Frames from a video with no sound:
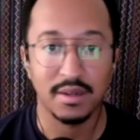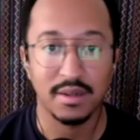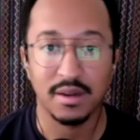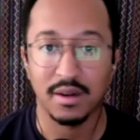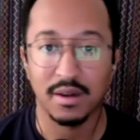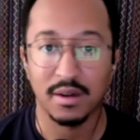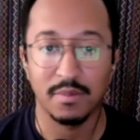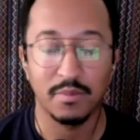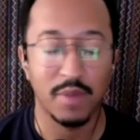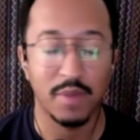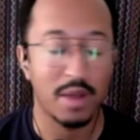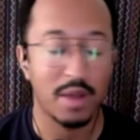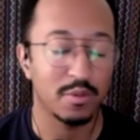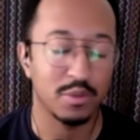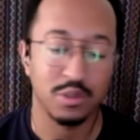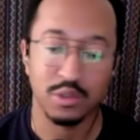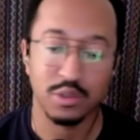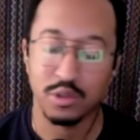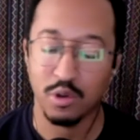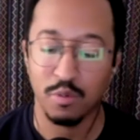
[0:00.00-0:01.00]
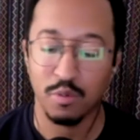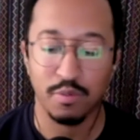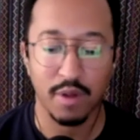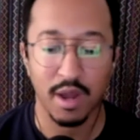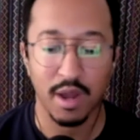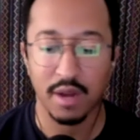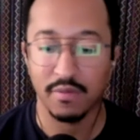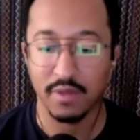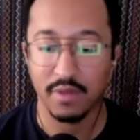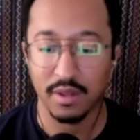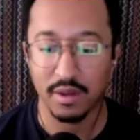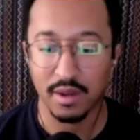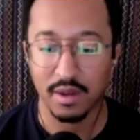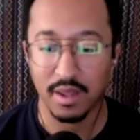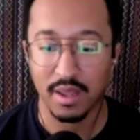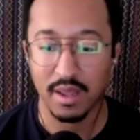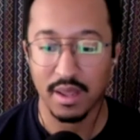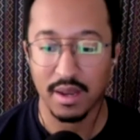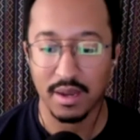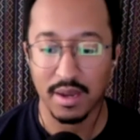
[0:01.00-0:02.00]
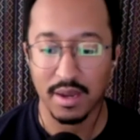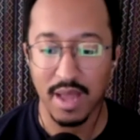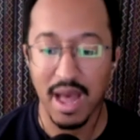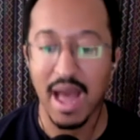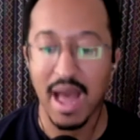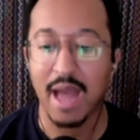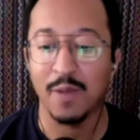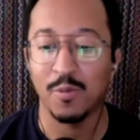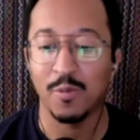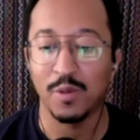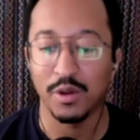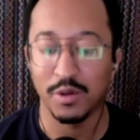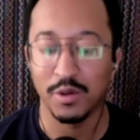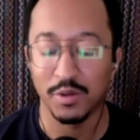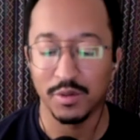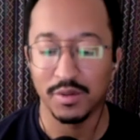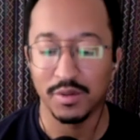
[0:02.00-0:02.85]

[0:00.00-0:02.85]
Um, I was so proud of it, and I will.